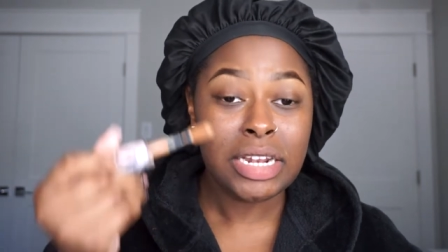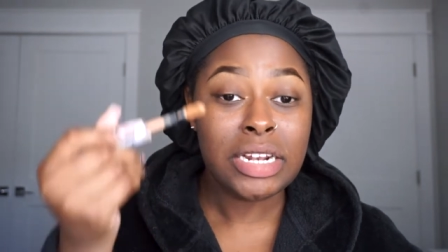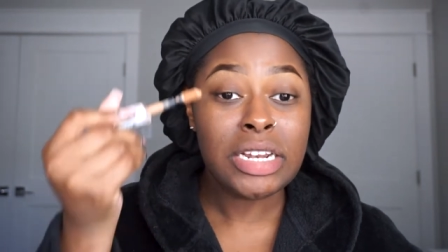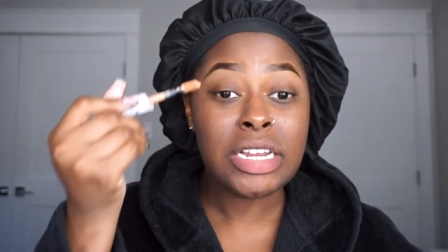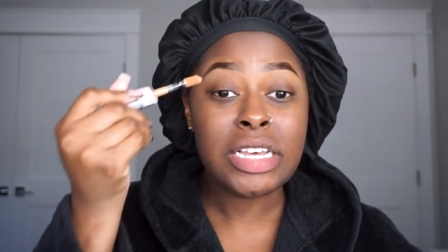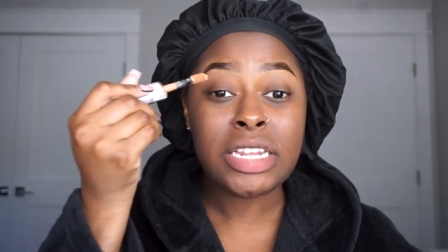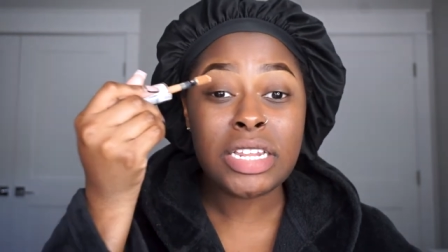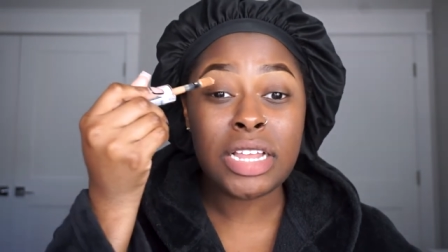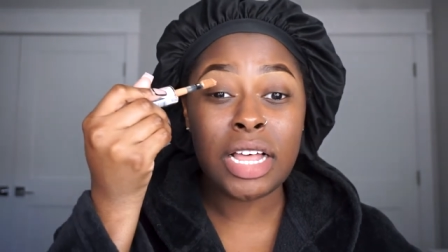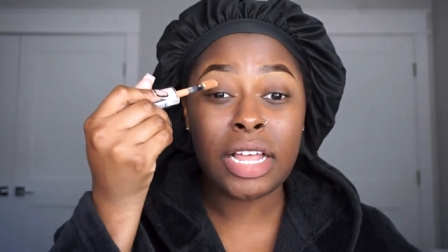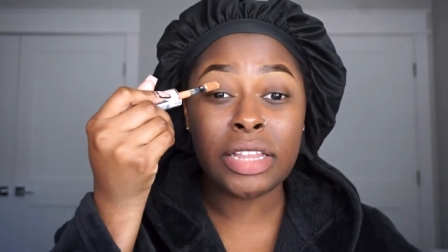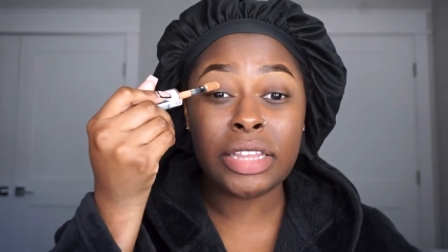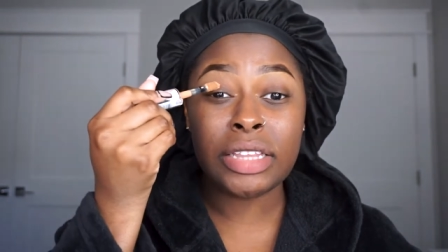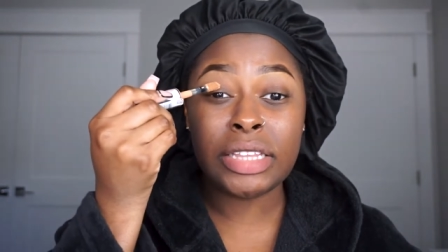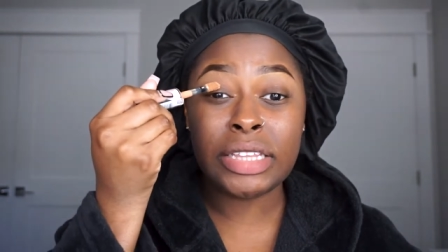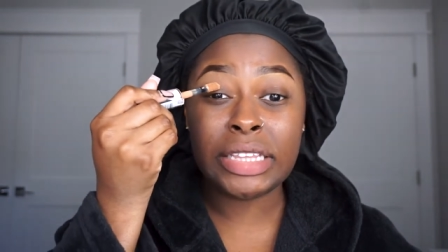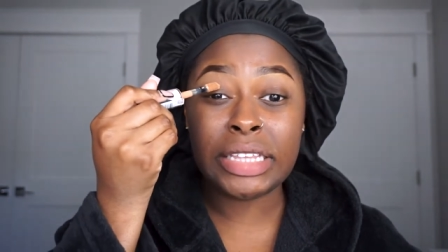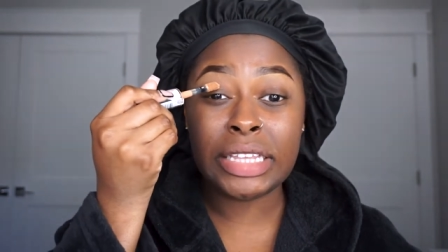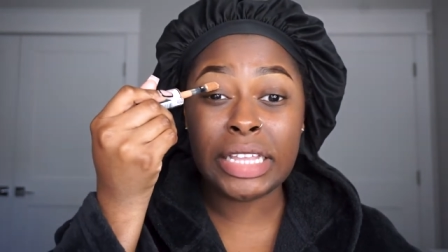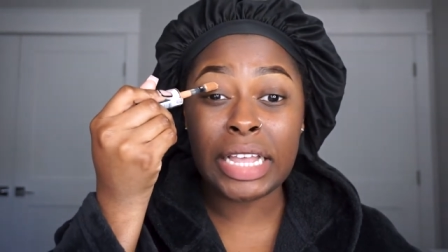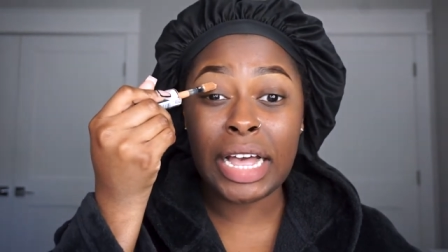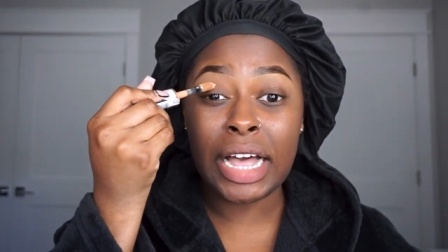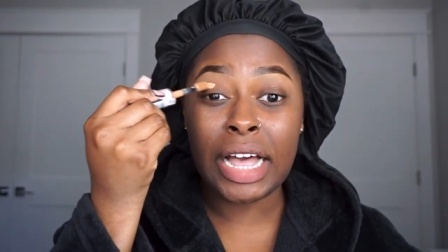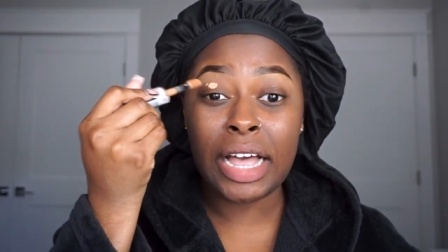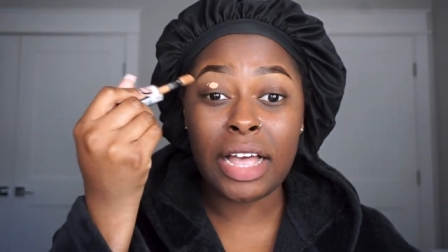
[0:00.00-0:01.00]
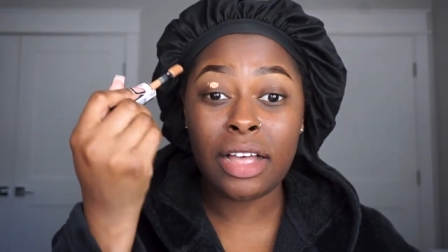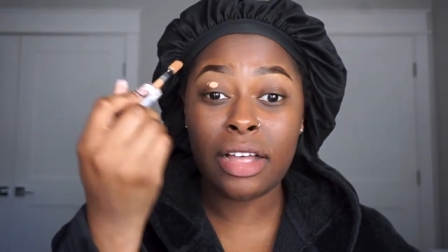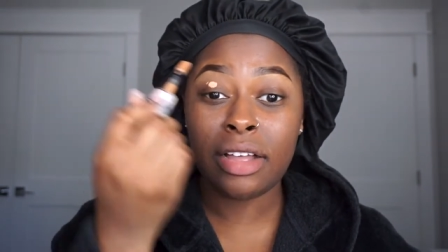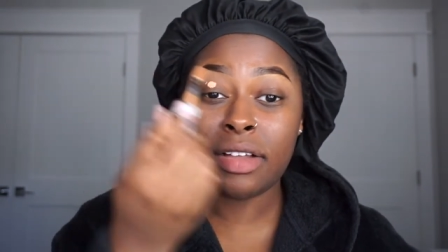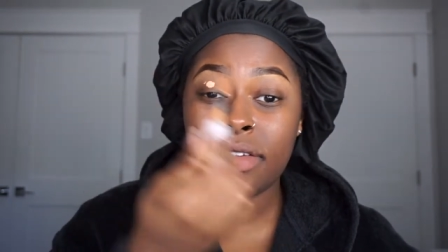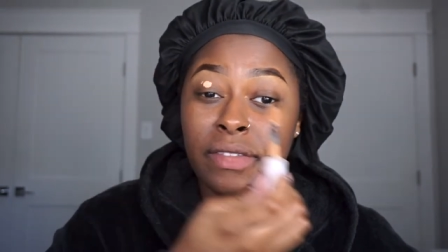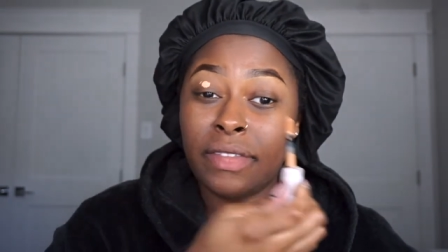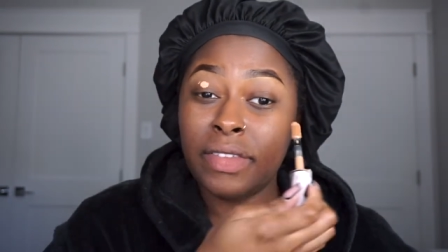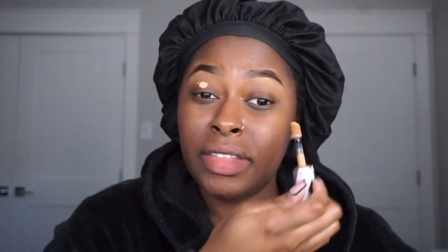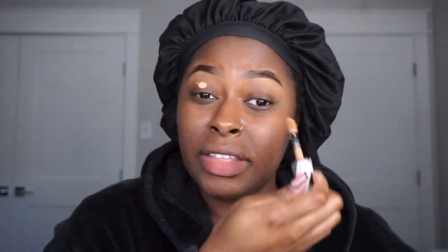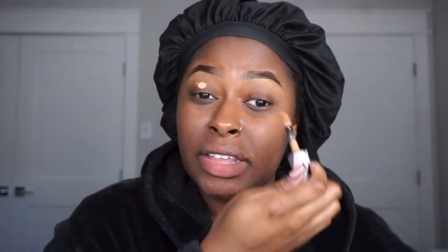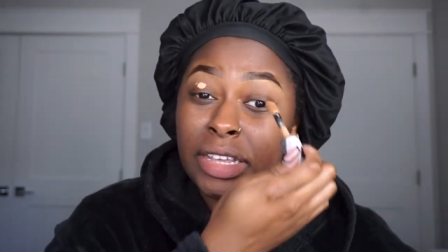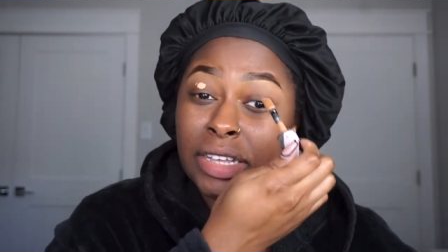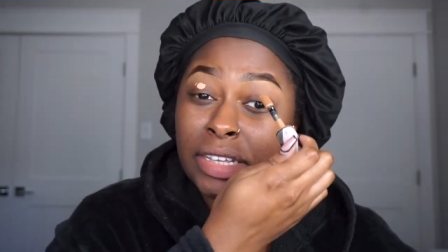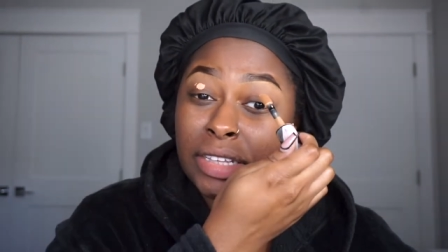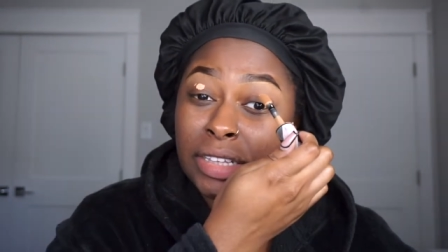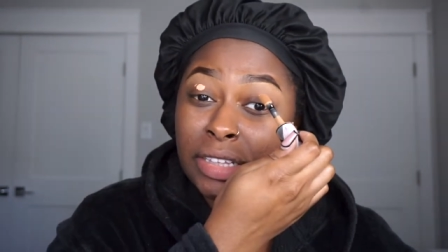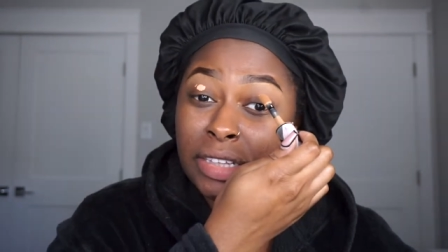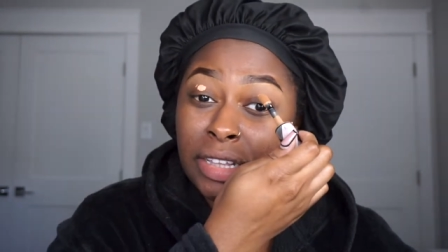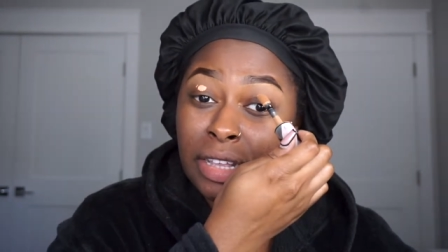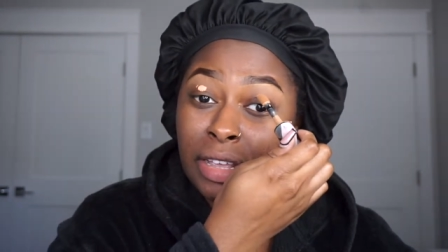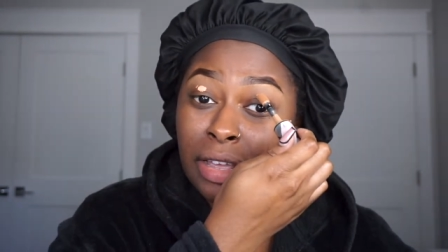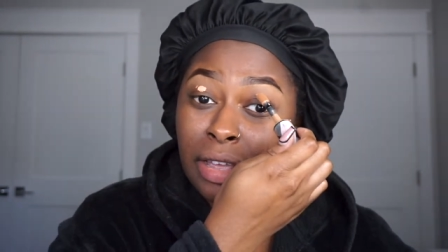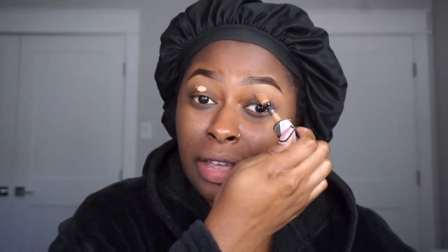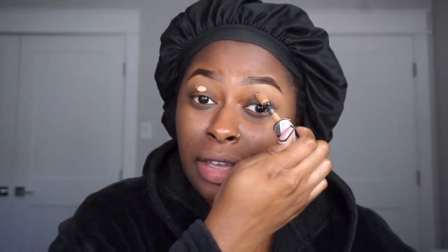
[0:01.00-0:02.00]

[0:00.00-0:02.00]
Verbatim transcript: just a dot of this